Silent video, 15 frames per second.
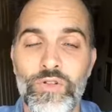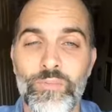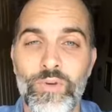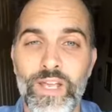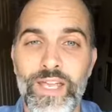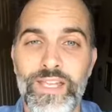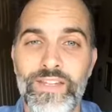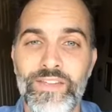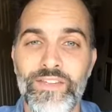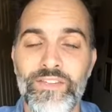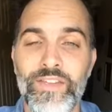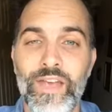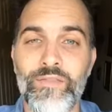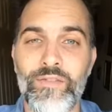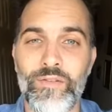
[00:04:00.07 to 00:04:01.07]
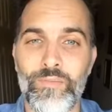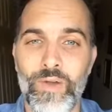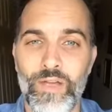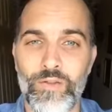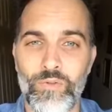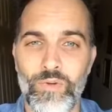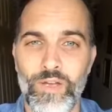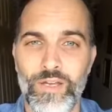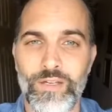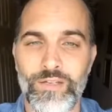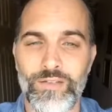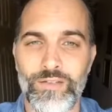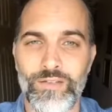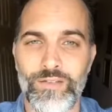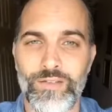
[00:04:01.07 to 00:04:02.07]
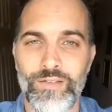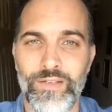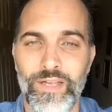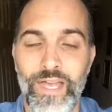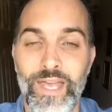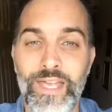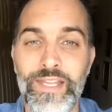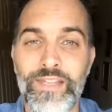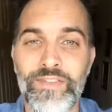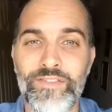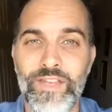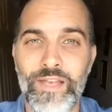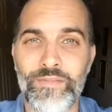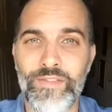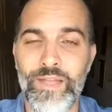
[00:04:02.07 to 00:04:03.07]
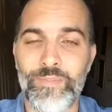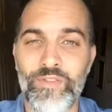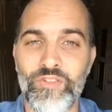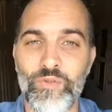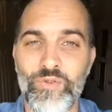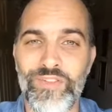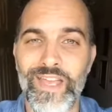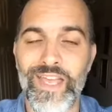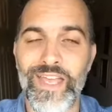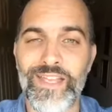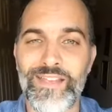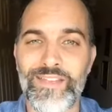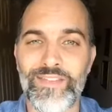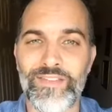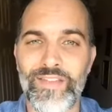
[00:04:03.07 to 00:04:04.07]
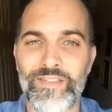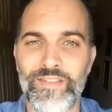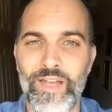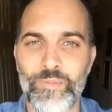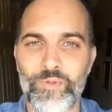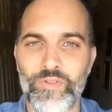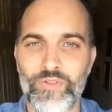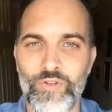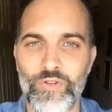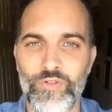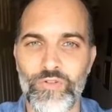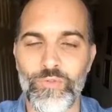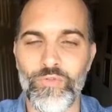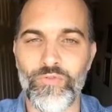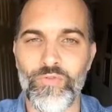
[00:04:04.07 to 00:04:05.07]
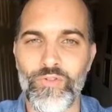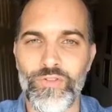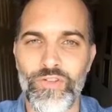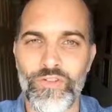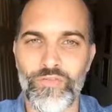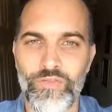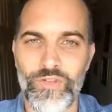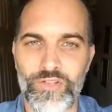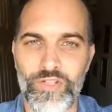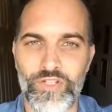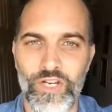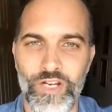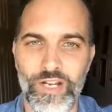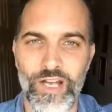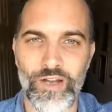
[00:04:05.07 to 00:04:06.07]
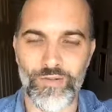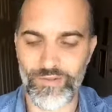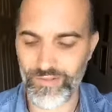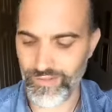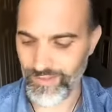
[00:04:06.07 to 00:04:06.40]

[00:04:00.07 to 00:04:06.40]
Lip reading: number 87, by the way. 87, that means there was 86 episodes before this for you to check out,